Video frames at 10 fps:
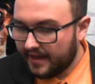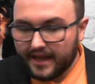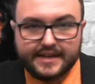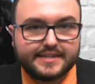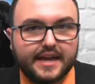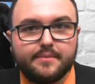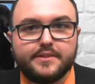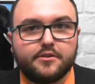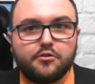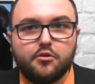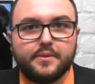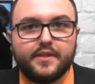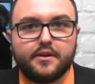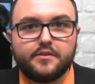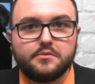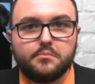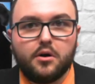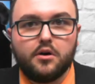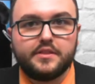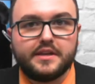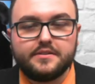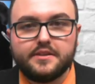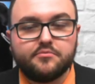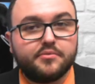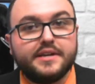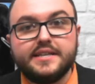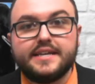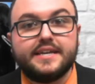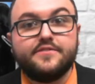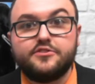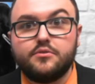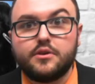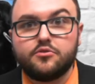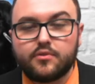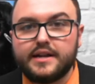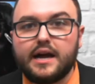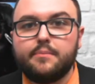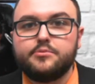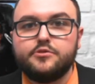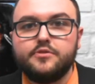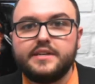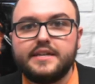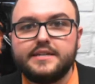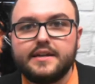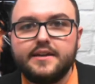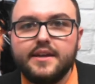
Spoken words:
anytime that they're open there at the mall, they really gives you a great opportunity to